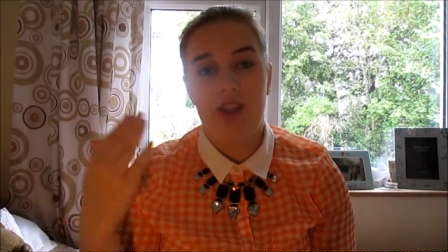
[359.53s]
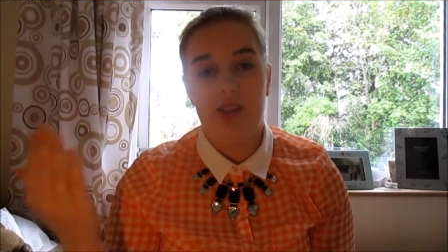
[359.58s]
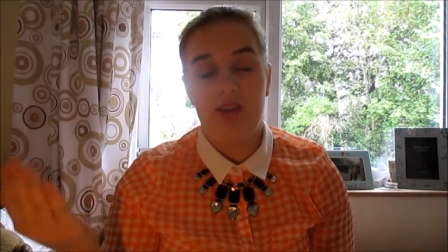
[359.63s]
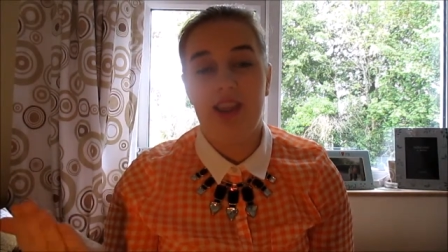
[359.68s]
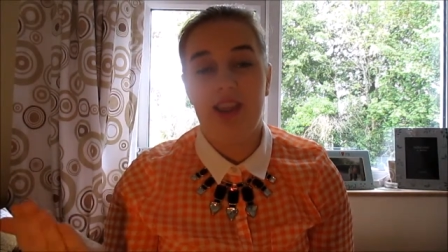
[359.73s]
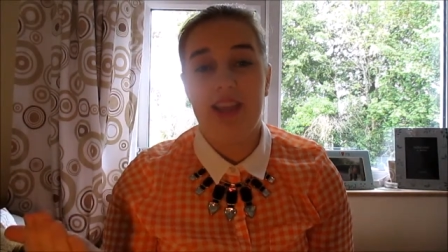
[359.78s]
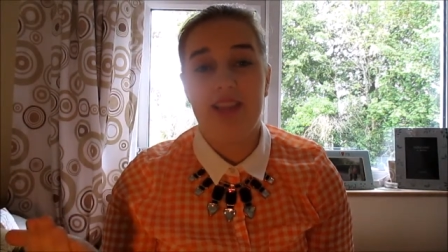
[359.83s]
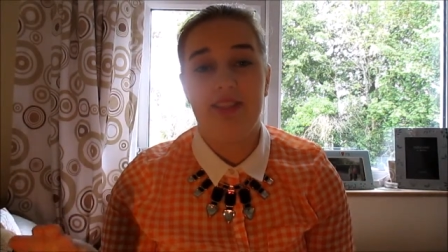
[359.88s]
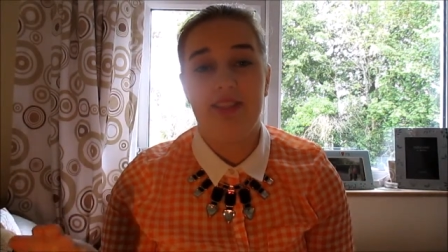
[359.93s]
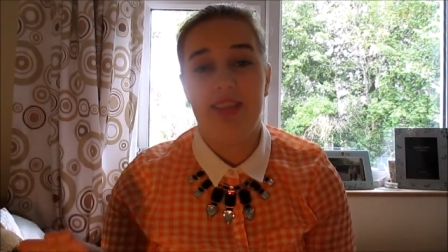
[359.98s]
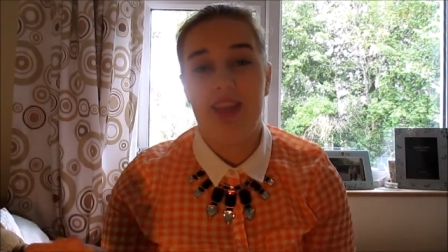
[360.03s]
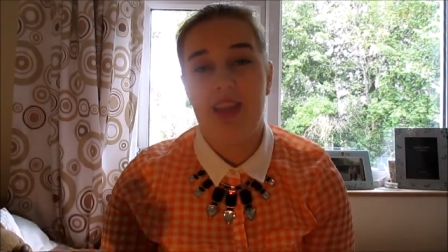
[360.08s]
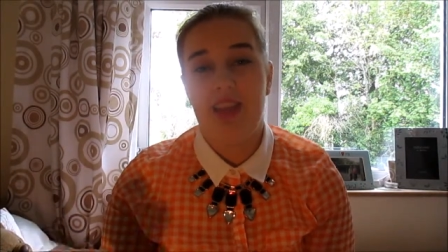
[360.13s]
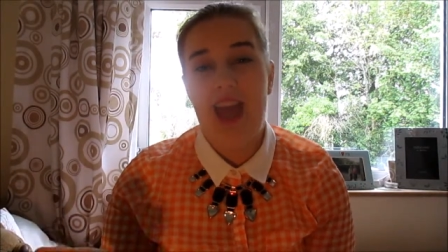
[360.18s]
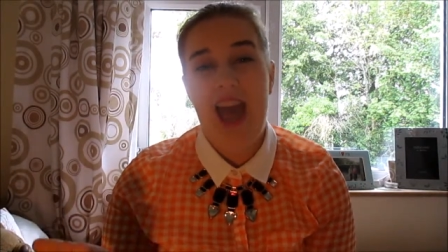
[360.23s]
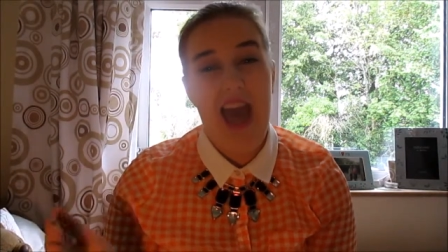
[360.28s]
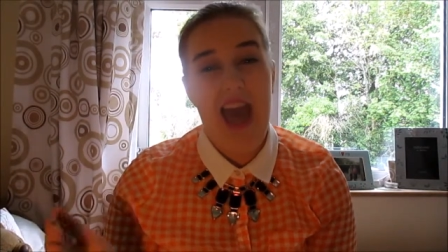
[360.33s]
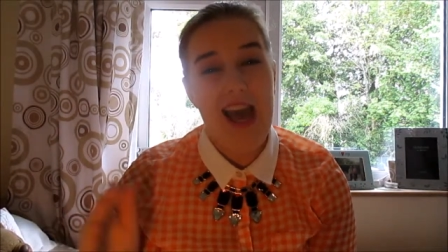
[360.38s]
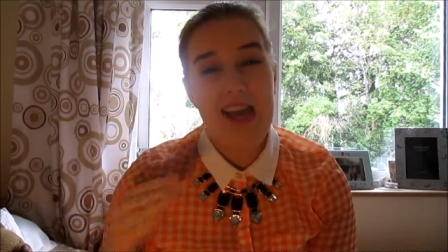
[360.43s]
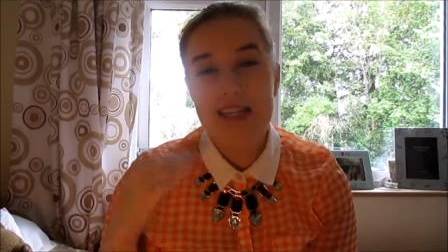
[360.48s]
like
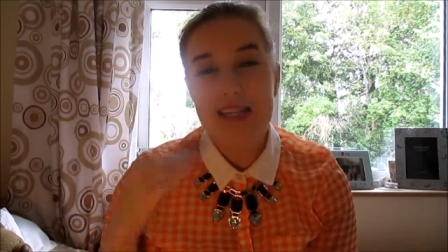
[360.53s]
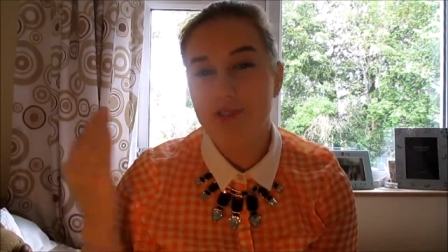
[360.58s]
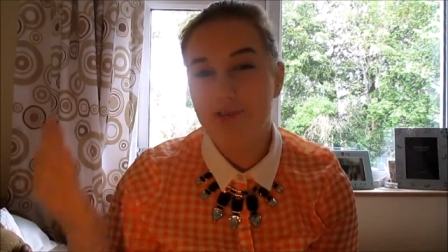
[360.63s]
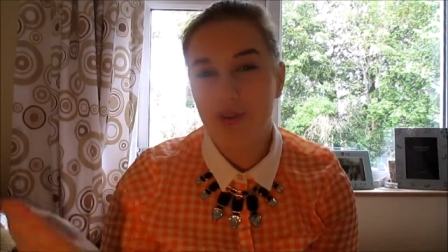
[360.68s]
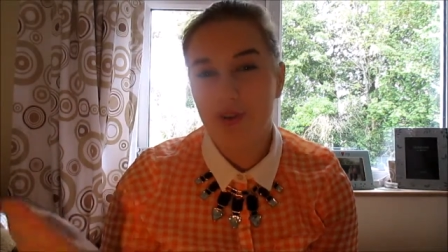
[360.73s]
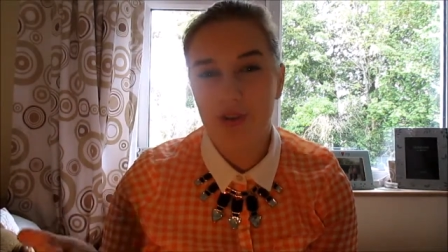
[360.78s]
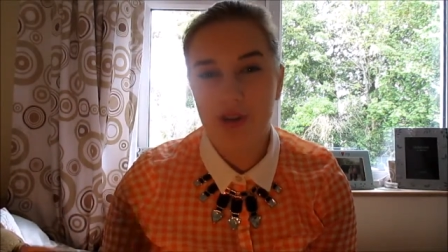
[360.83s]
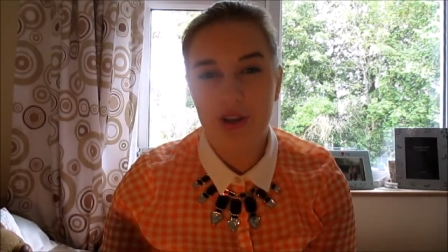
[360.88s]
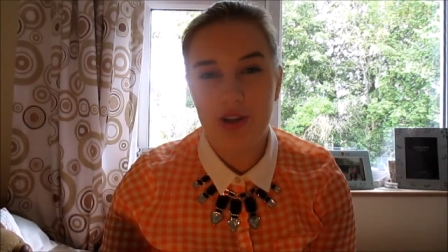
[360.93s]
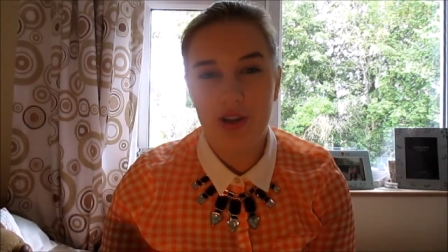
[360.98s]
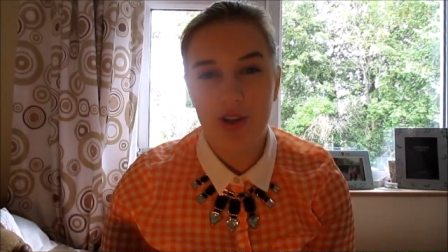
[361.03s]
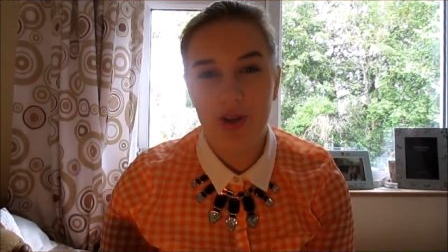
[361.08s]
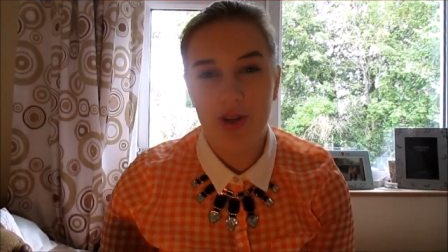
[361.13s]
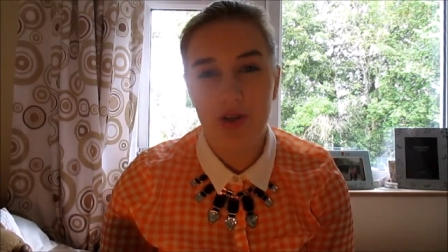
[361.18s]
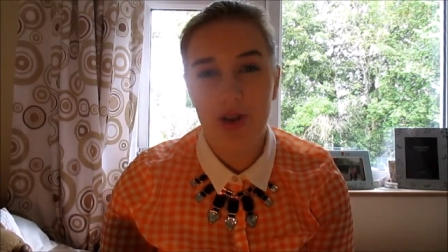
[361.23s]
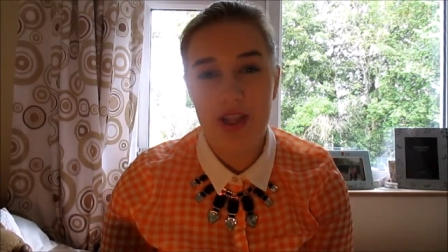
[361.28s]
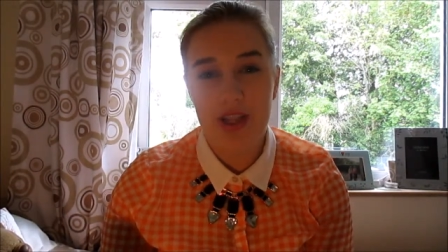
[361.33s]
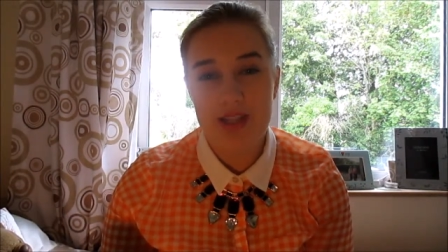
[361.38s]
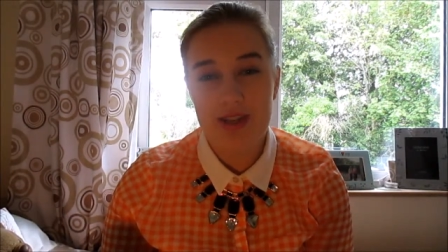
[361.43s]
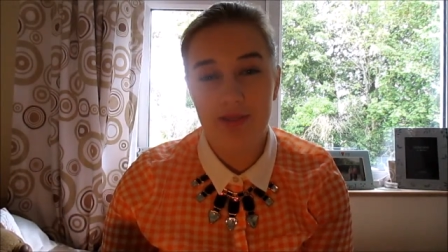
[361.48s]
the ad for
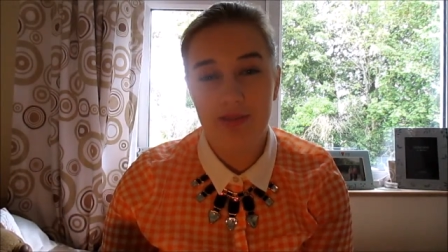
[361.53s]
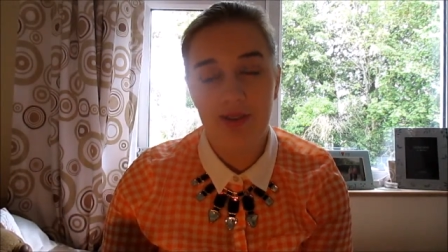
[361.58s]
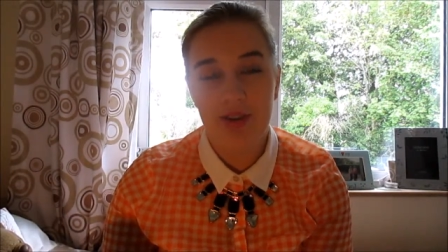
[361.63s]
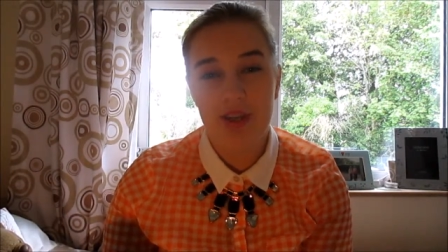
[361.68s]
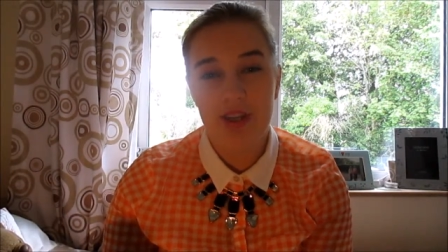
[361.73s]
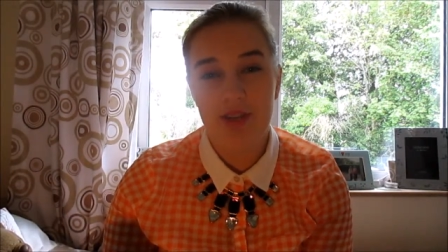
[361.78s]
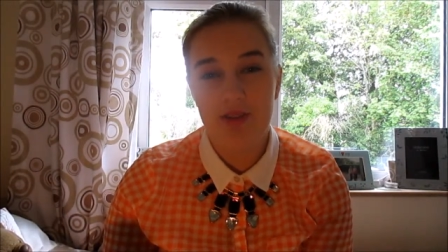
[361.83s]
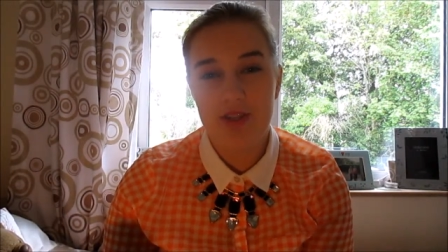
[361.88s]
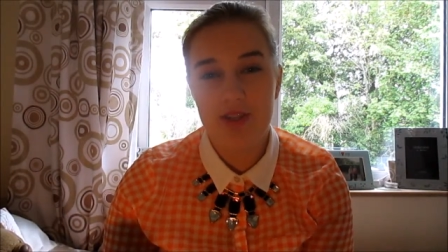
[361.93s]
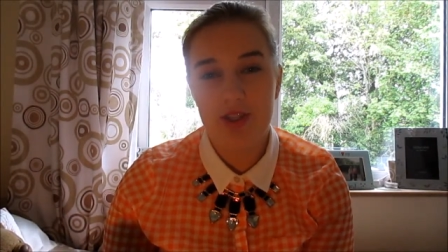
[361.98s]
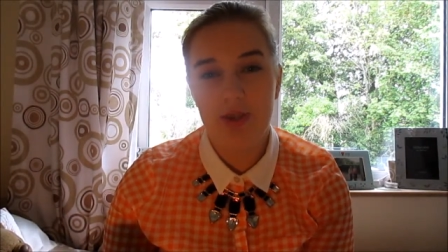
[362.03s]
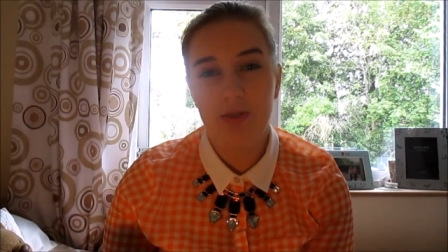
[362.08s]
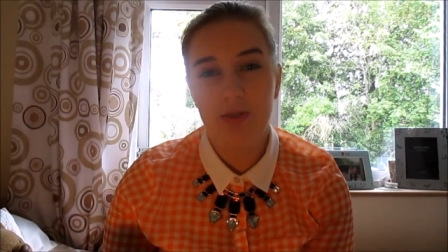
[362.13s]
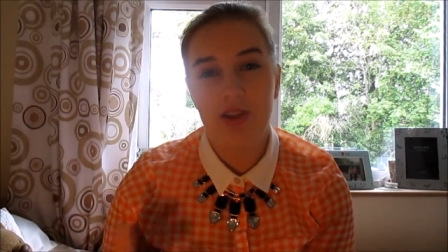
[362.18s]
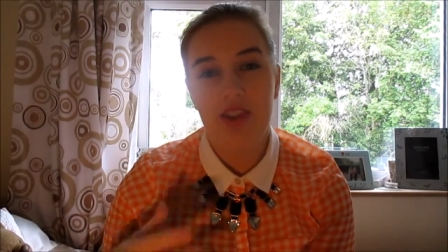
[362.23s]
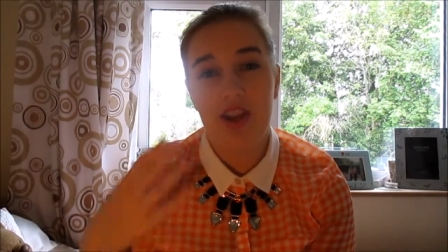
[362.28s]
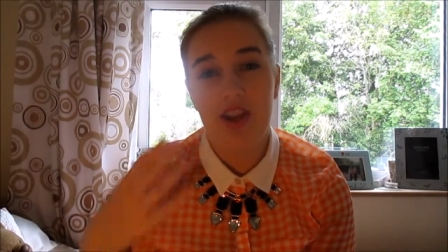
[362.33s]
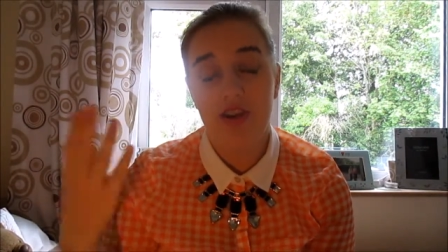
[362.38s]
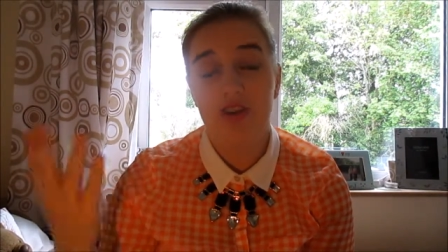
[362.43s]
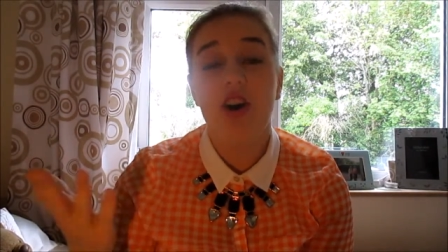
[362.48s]
a different YouTuber
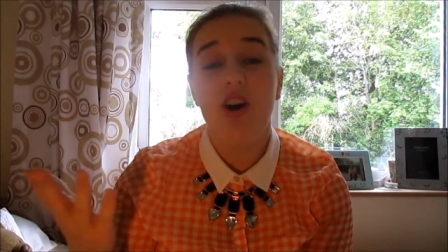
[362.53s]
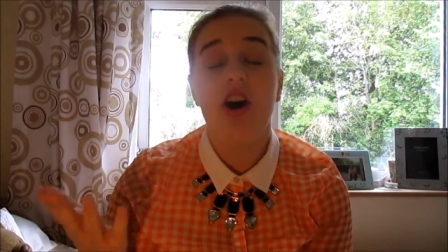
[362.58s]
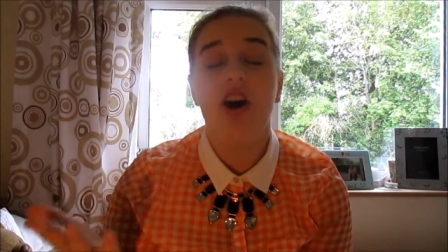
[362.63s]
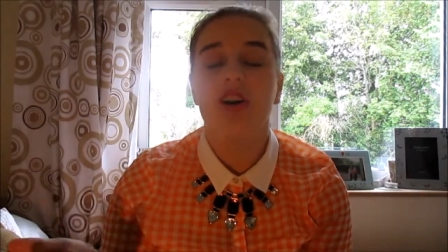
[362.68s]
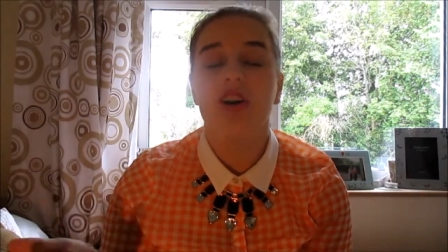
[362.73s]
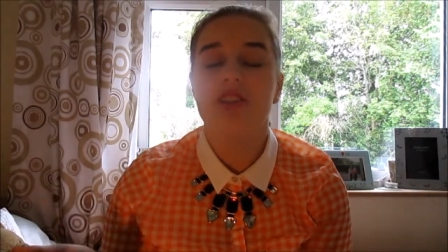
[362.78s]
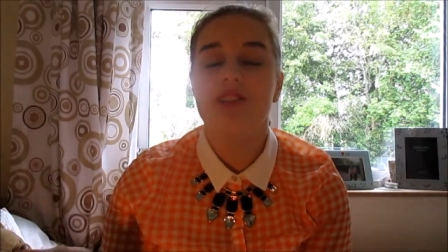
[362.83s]
that you're not